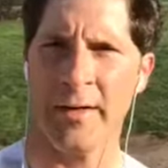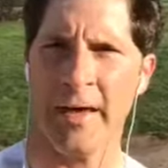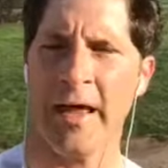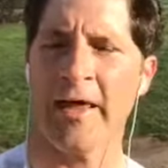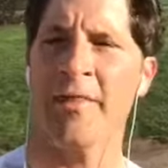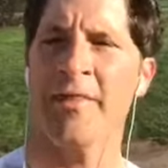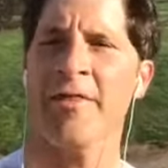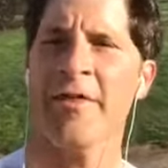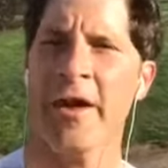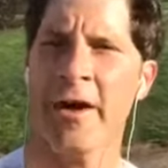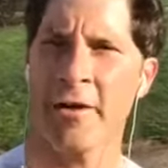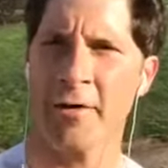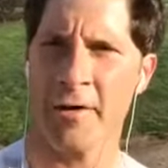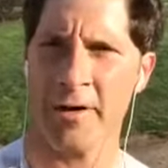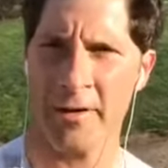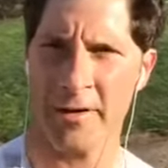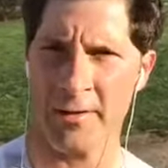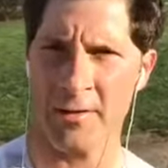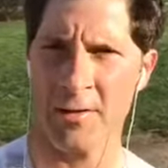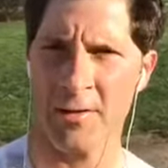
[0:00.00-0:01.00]
and
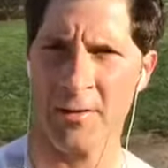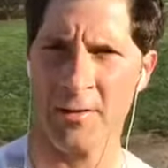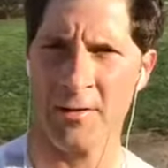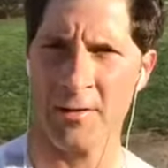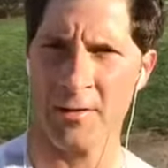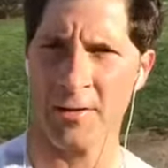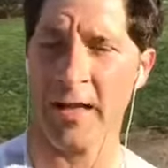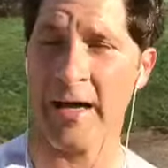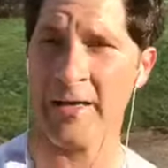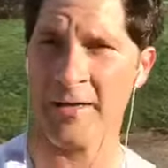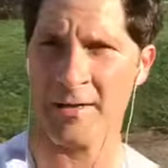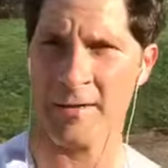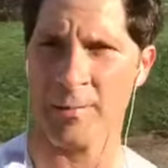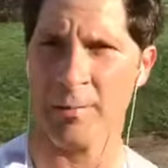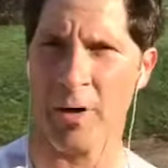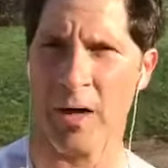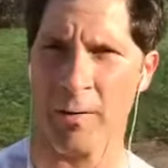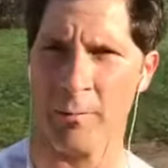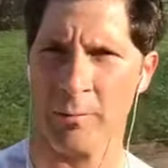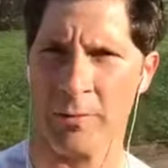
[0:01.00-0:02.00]
therein lies the
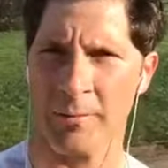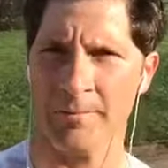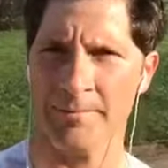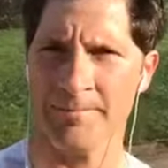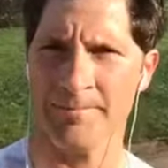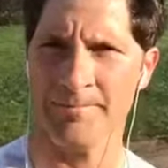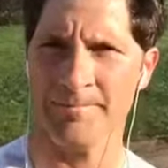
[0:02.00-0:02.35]
problem.